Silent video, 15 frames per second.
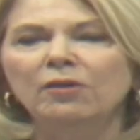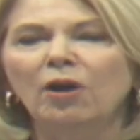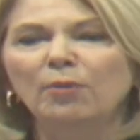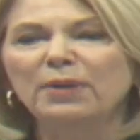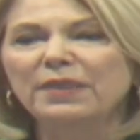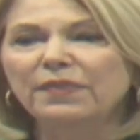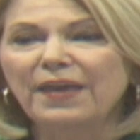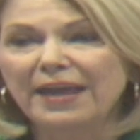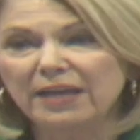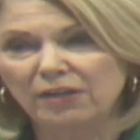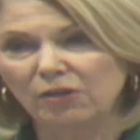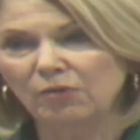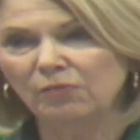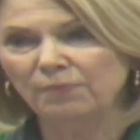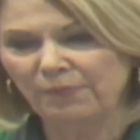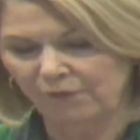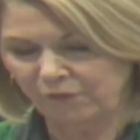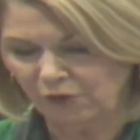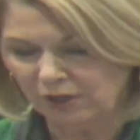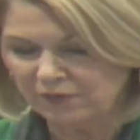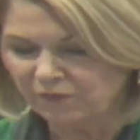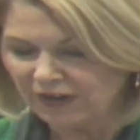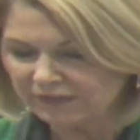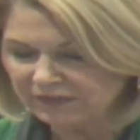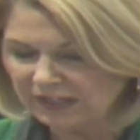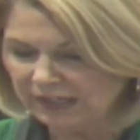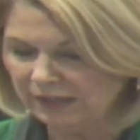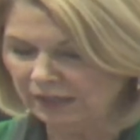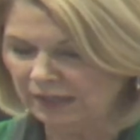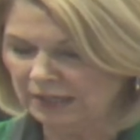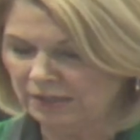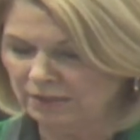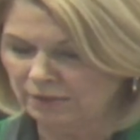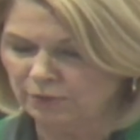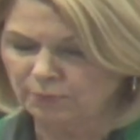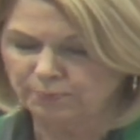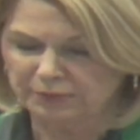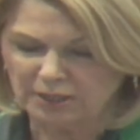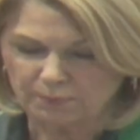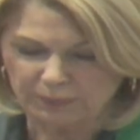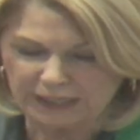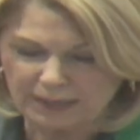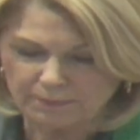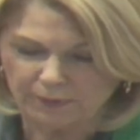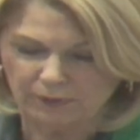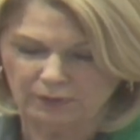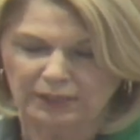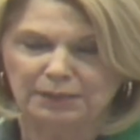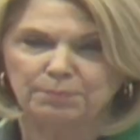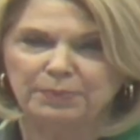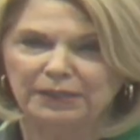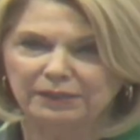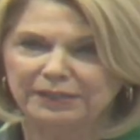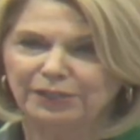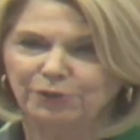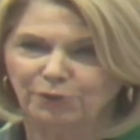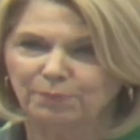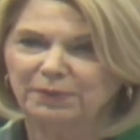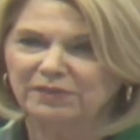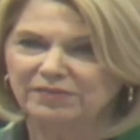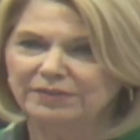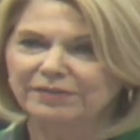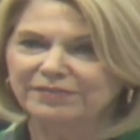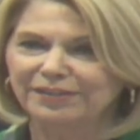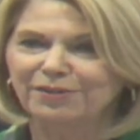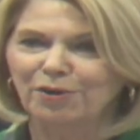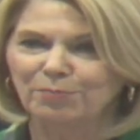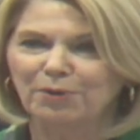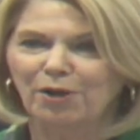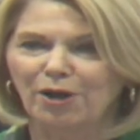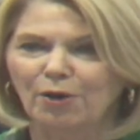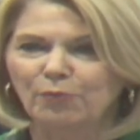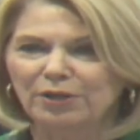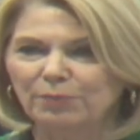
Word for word: Carmen, thank you for investing in the people and building your business in Omaha.